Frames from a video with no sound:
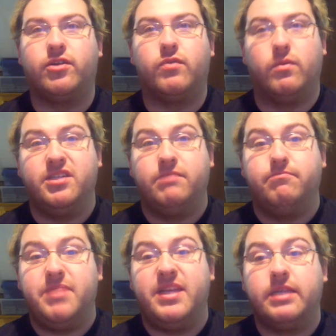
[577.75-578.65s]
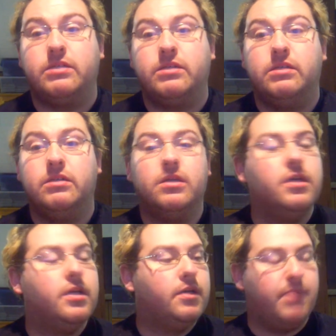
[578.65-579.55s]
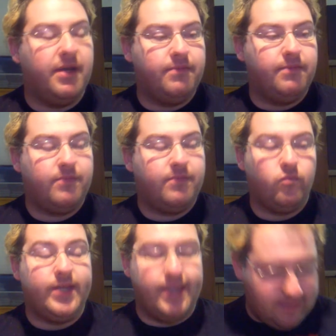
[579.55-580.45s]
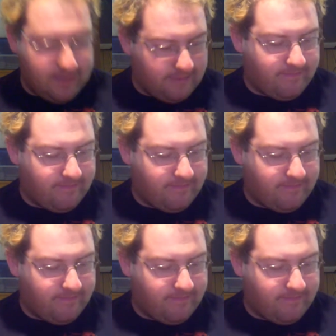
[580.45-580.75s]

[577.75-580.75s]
We wanted to beat it, but we didn't.